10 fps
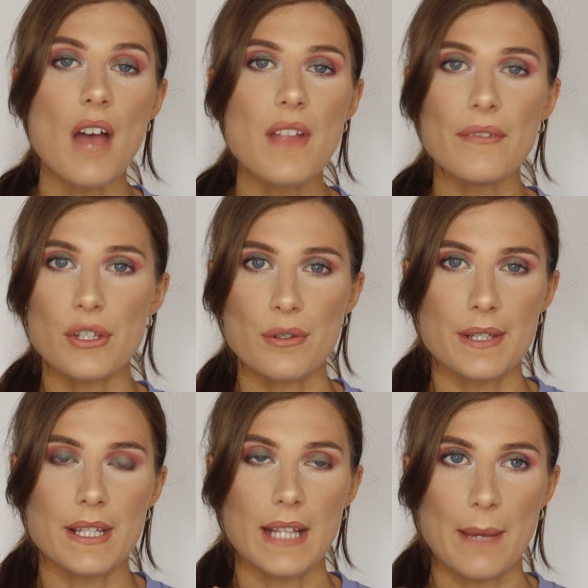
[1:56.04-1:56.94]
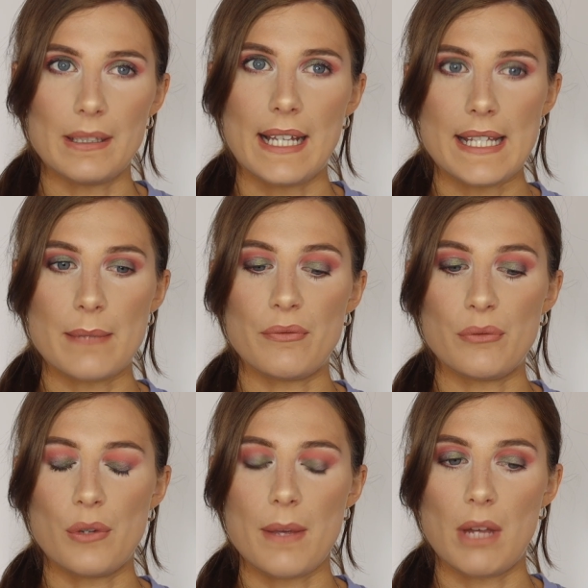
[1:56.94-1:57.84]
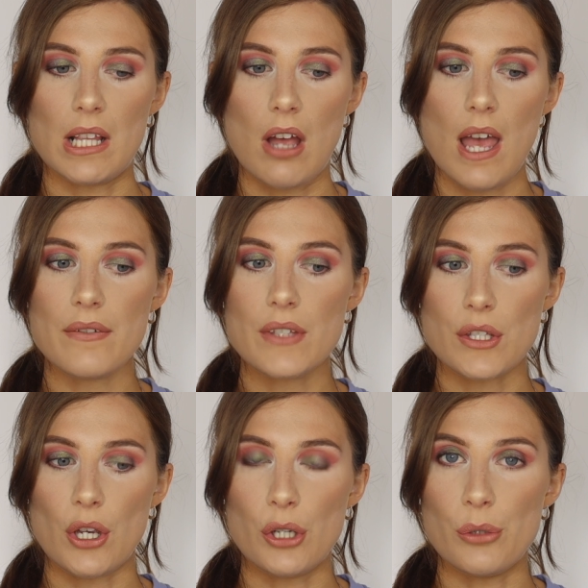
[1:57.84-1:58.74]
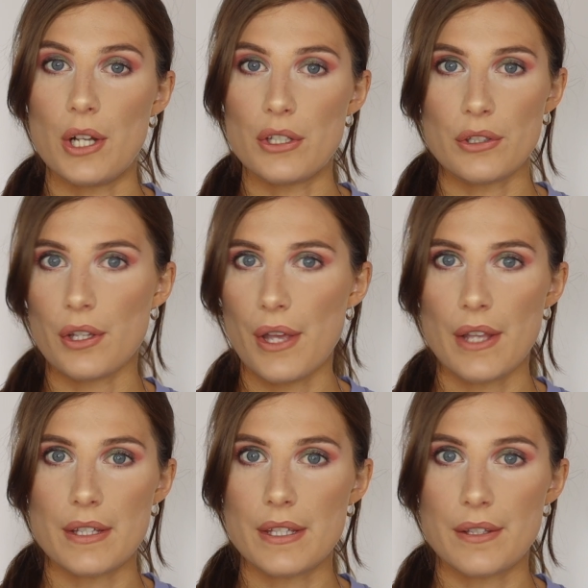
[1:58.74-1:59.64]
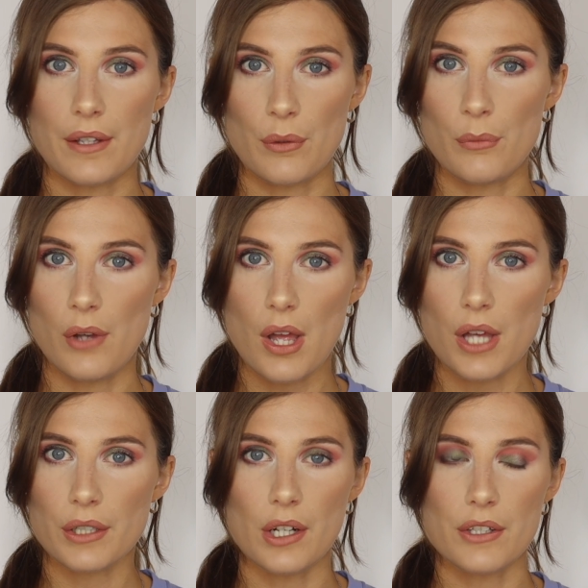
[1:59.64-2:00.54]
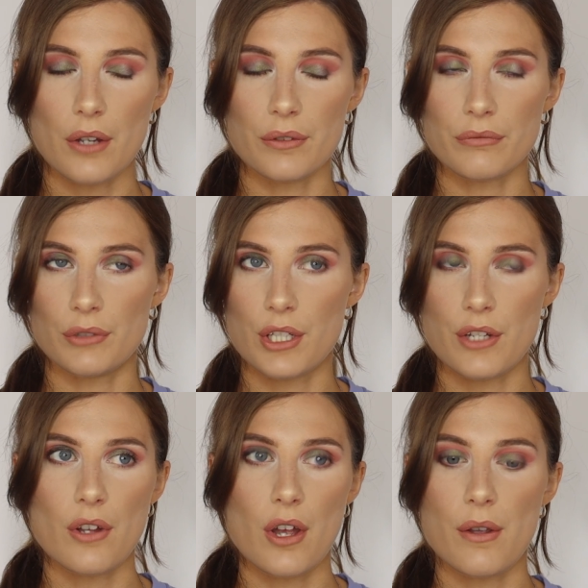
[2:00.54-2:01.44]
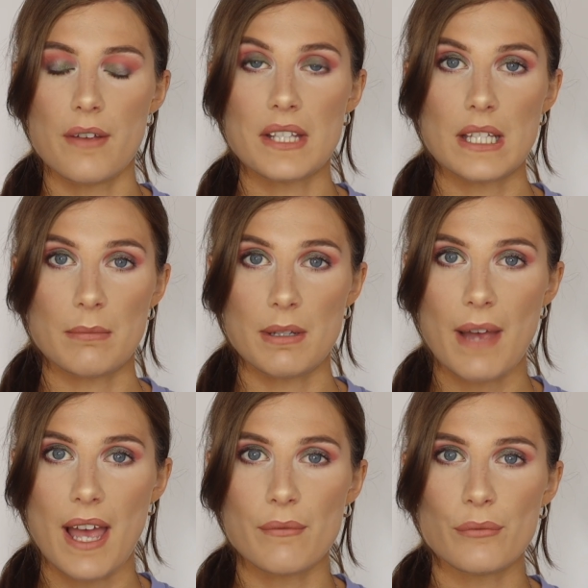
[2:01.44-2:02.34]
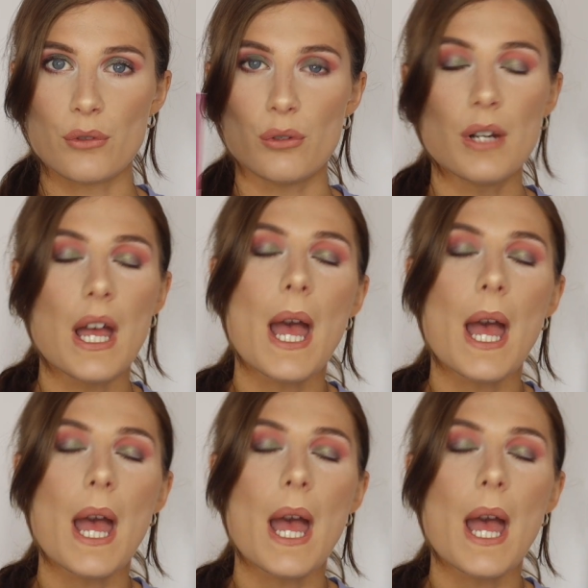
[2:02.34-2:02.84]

I've never used an epilator before in my life, so I don't know how this is gonna work. I don't really know if it's gonna be painful,